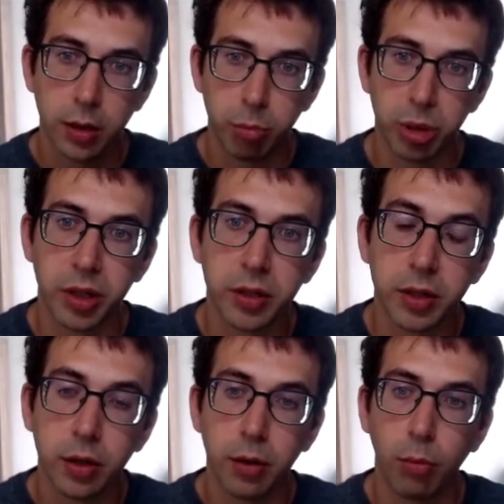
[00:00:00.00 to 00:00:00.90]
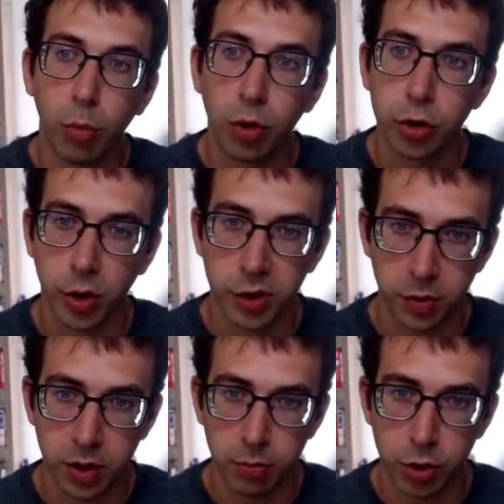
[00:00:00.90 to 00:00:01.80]
build more
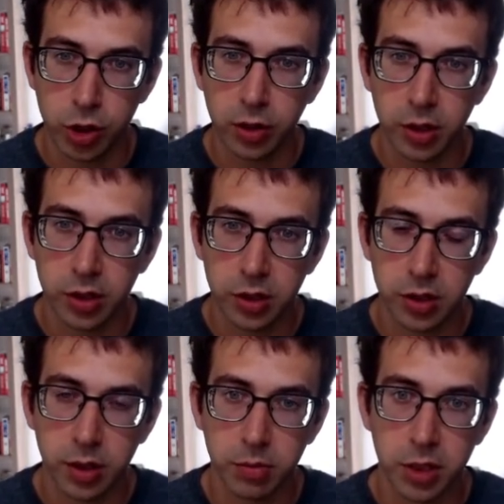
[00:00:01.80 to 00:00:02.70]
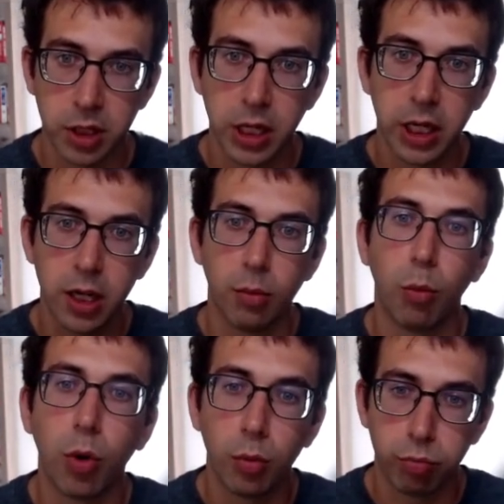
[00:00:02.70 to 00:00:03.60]
trustworthy machine learning systems in a
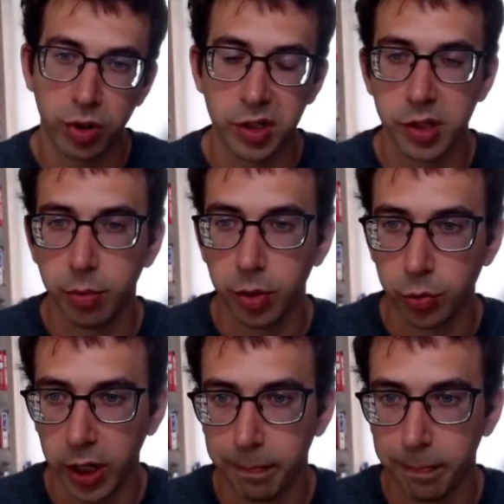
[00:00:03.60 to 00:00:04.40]
more principled way.